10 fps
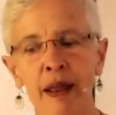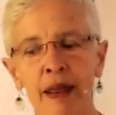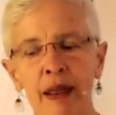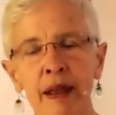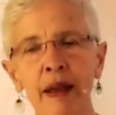
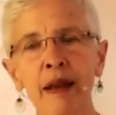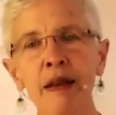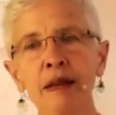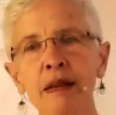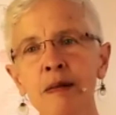
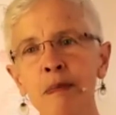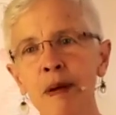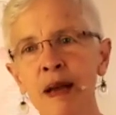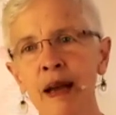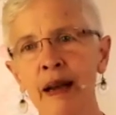these
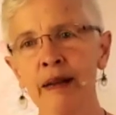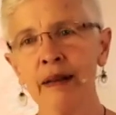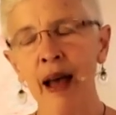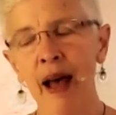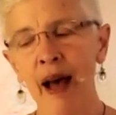beings
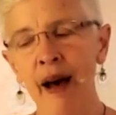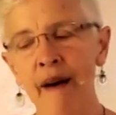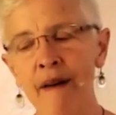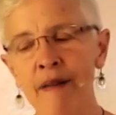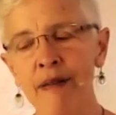
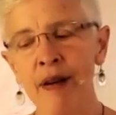have